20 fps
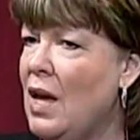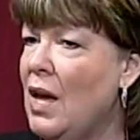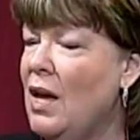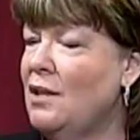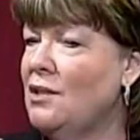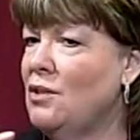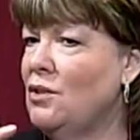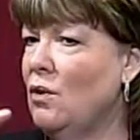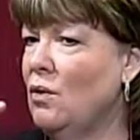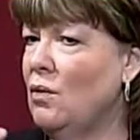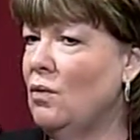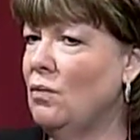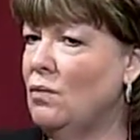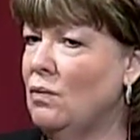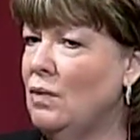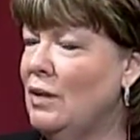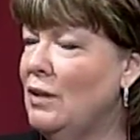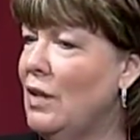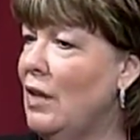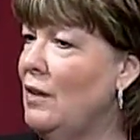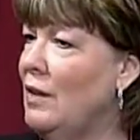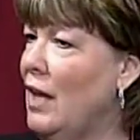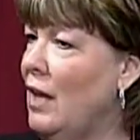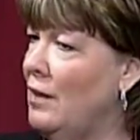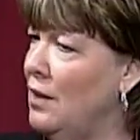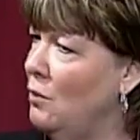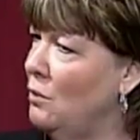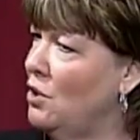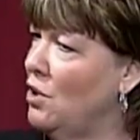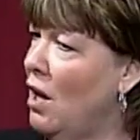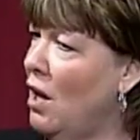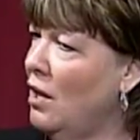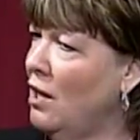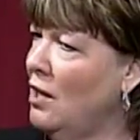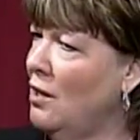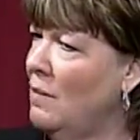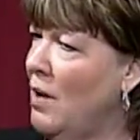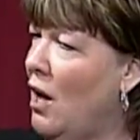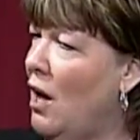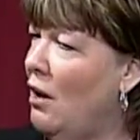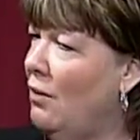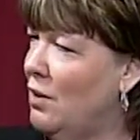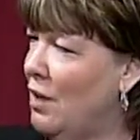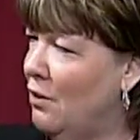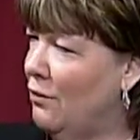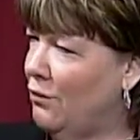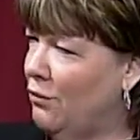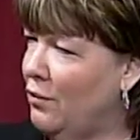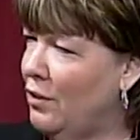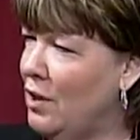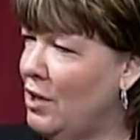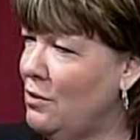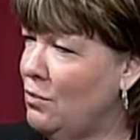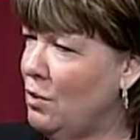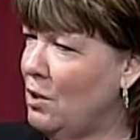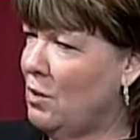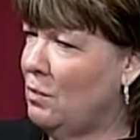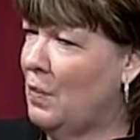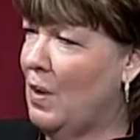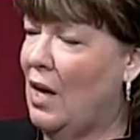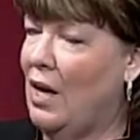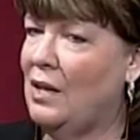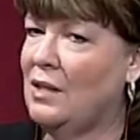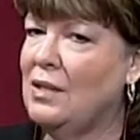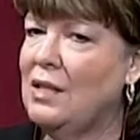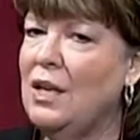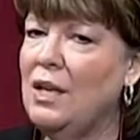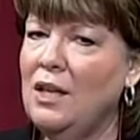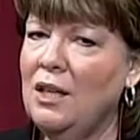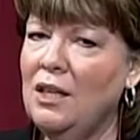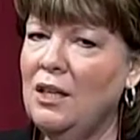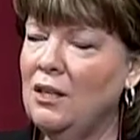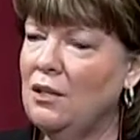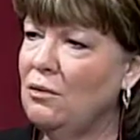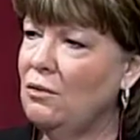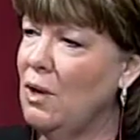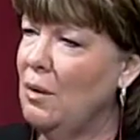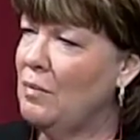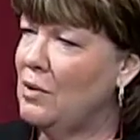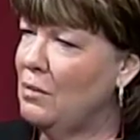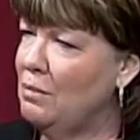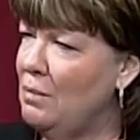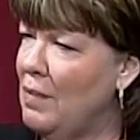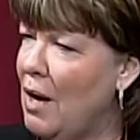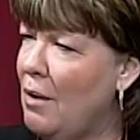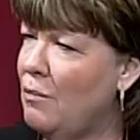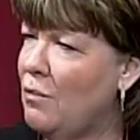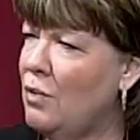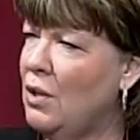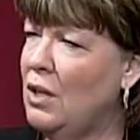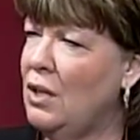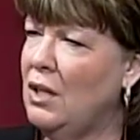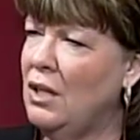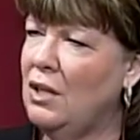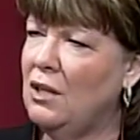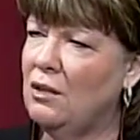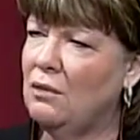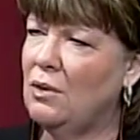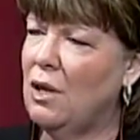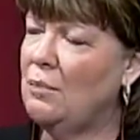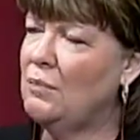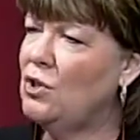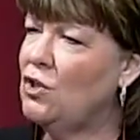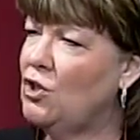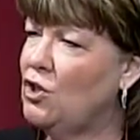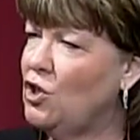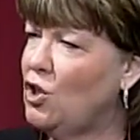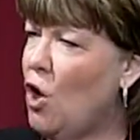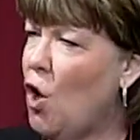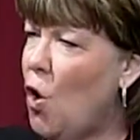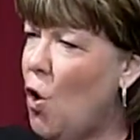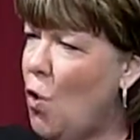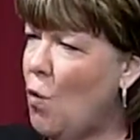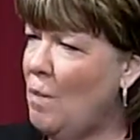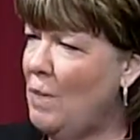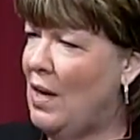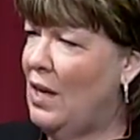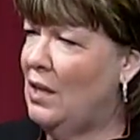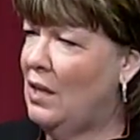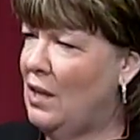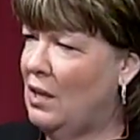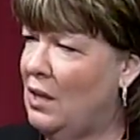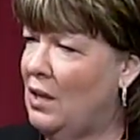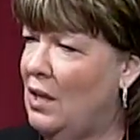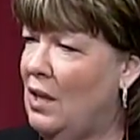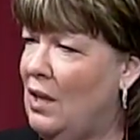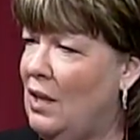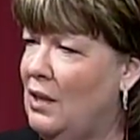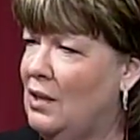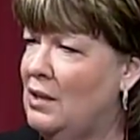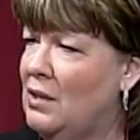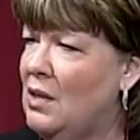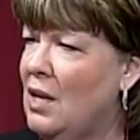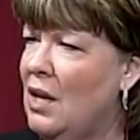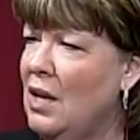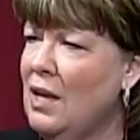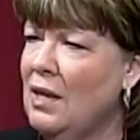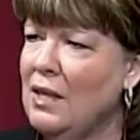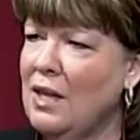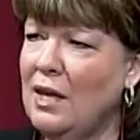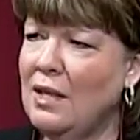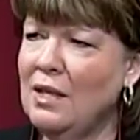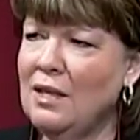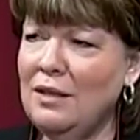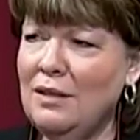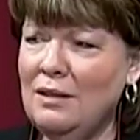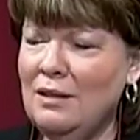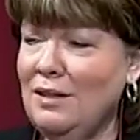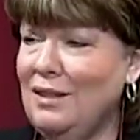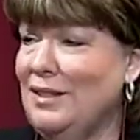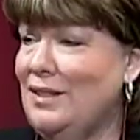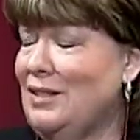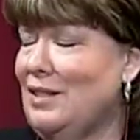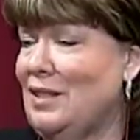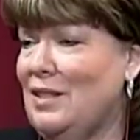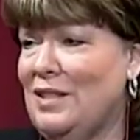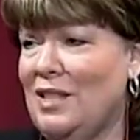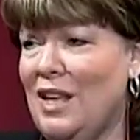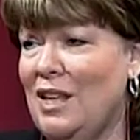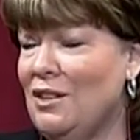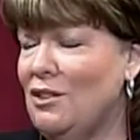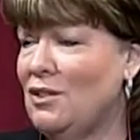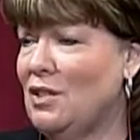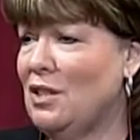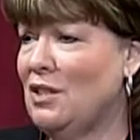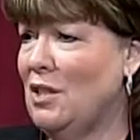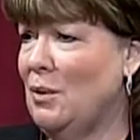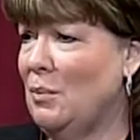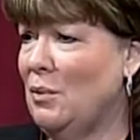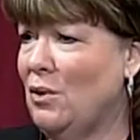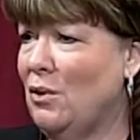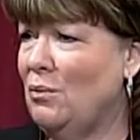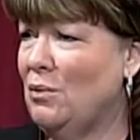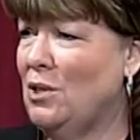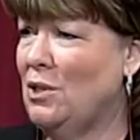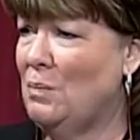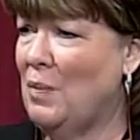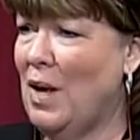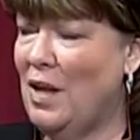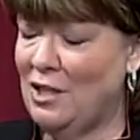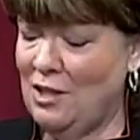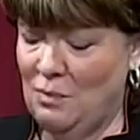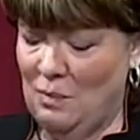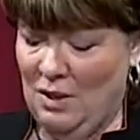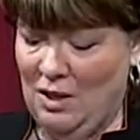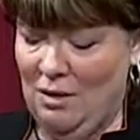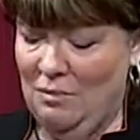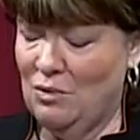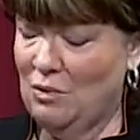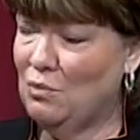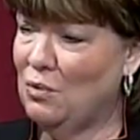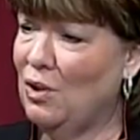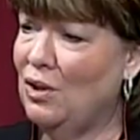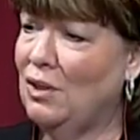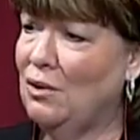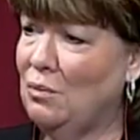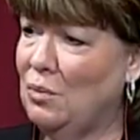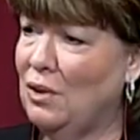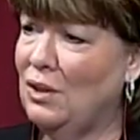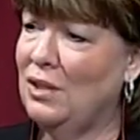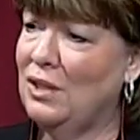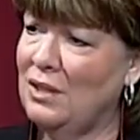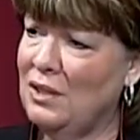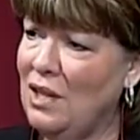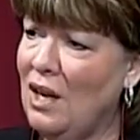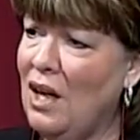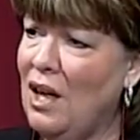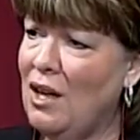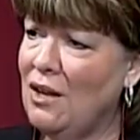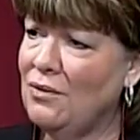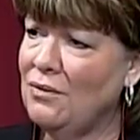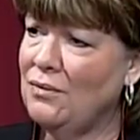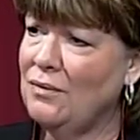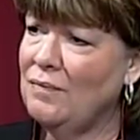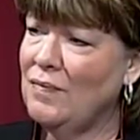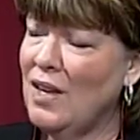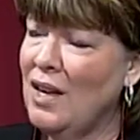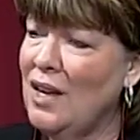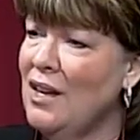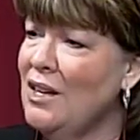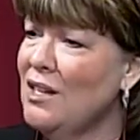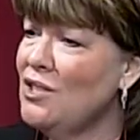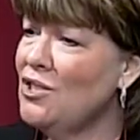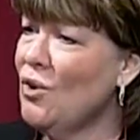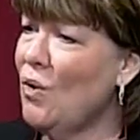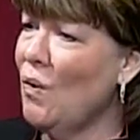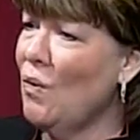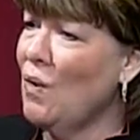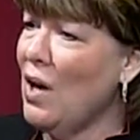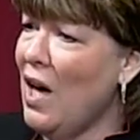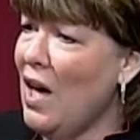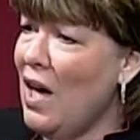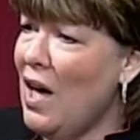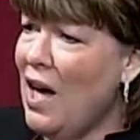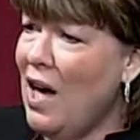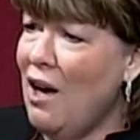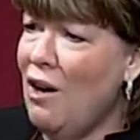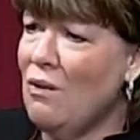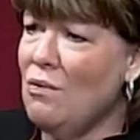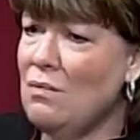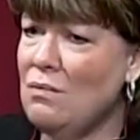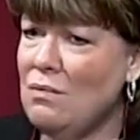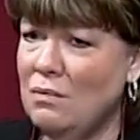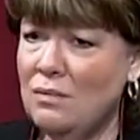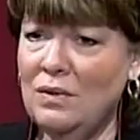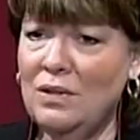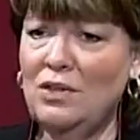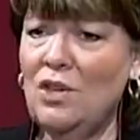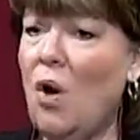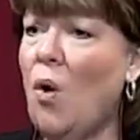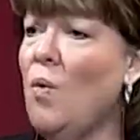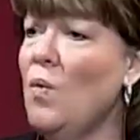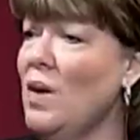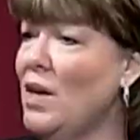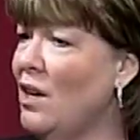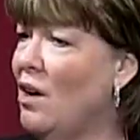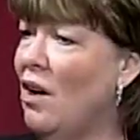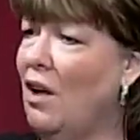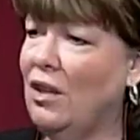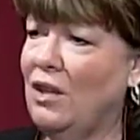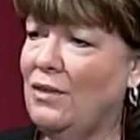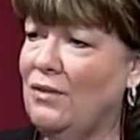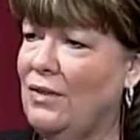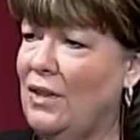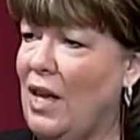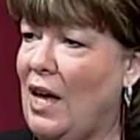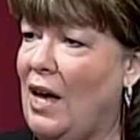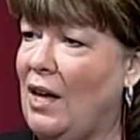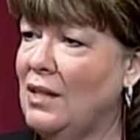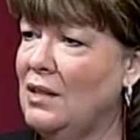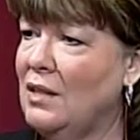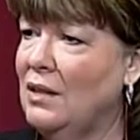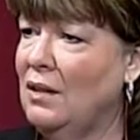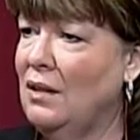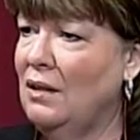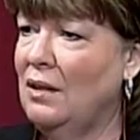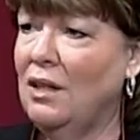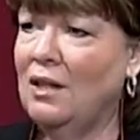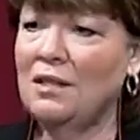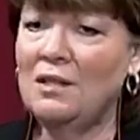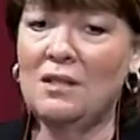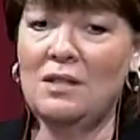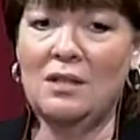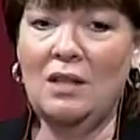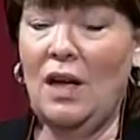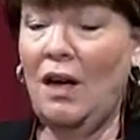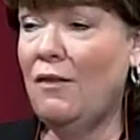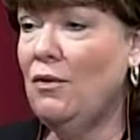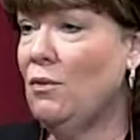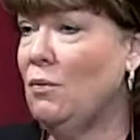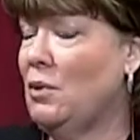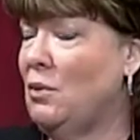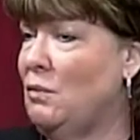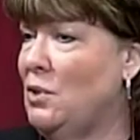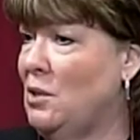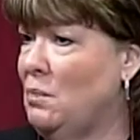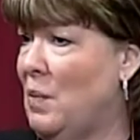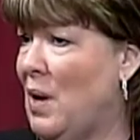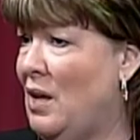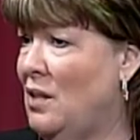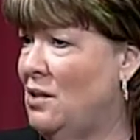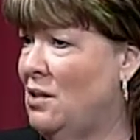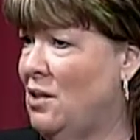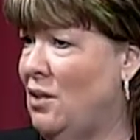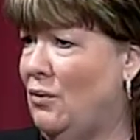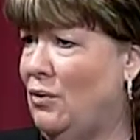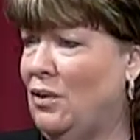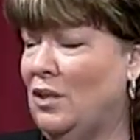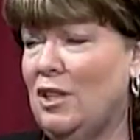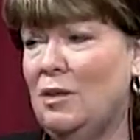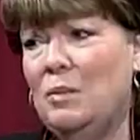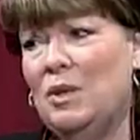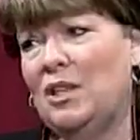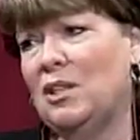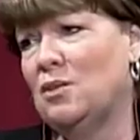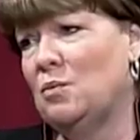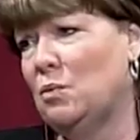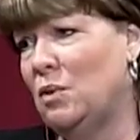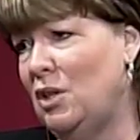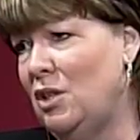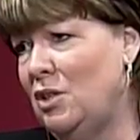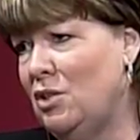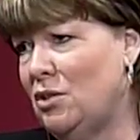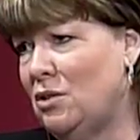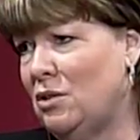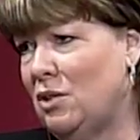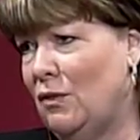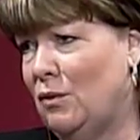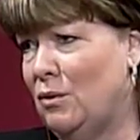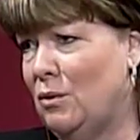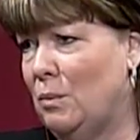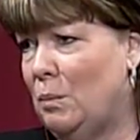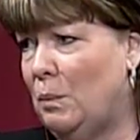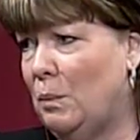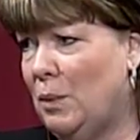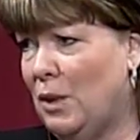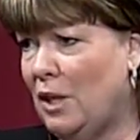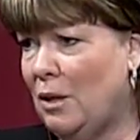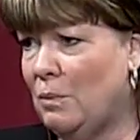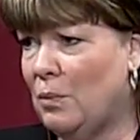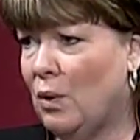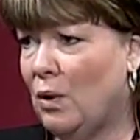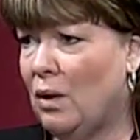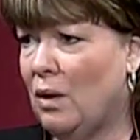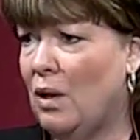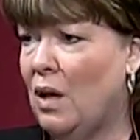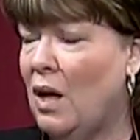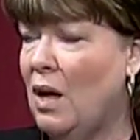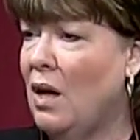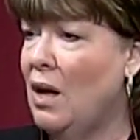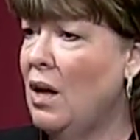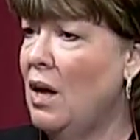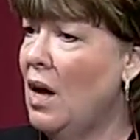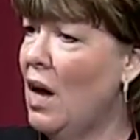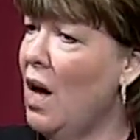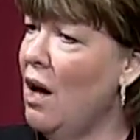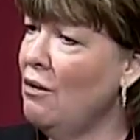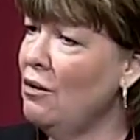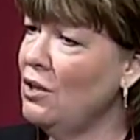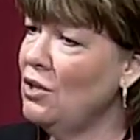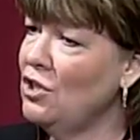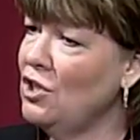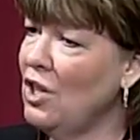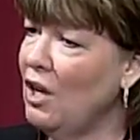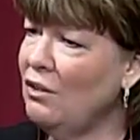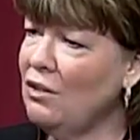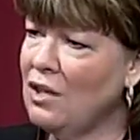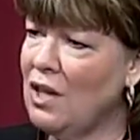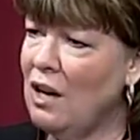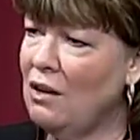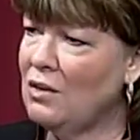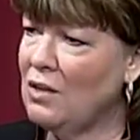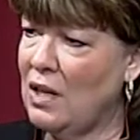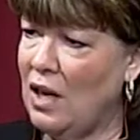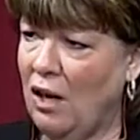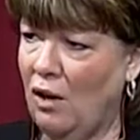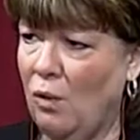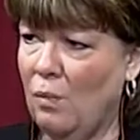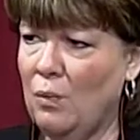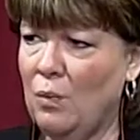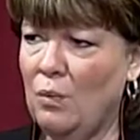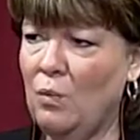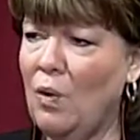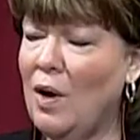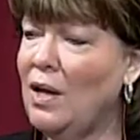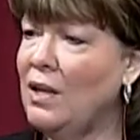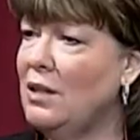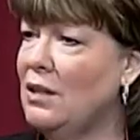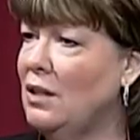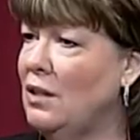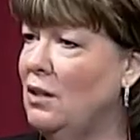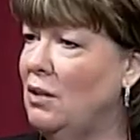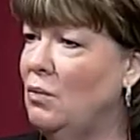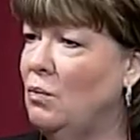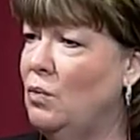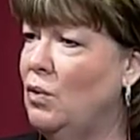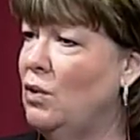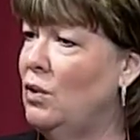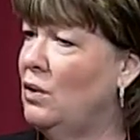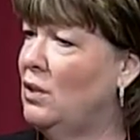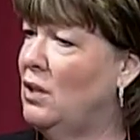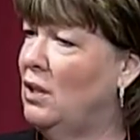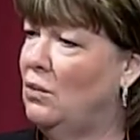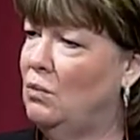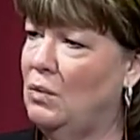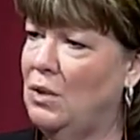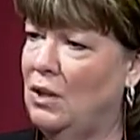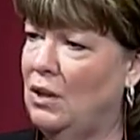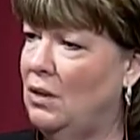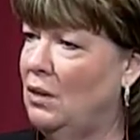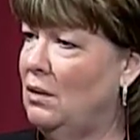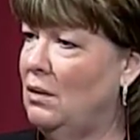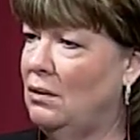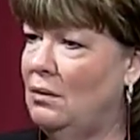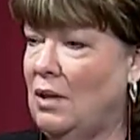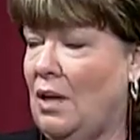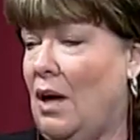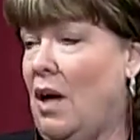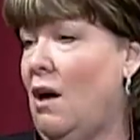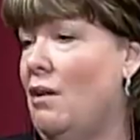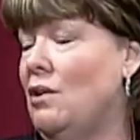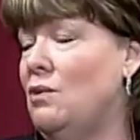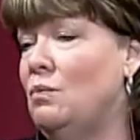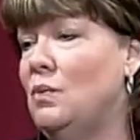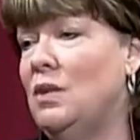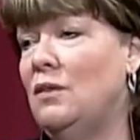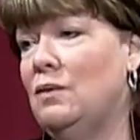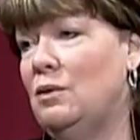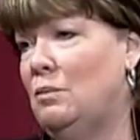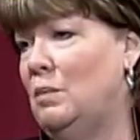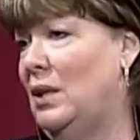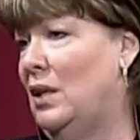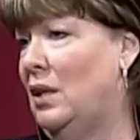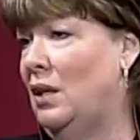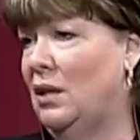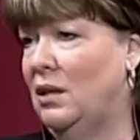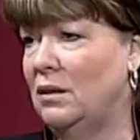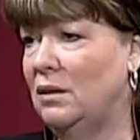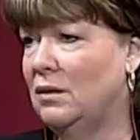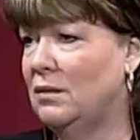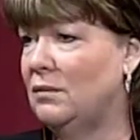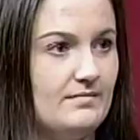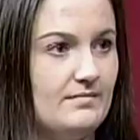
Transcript: And they were talking about how that freeze response interrupts memory, interrupts so many things that to say there's a typical response becomes really, really tough. So how, knowing all of that, and everyone responds differently because we're each different people, how can Shelter House help? What in the world how can we even begin?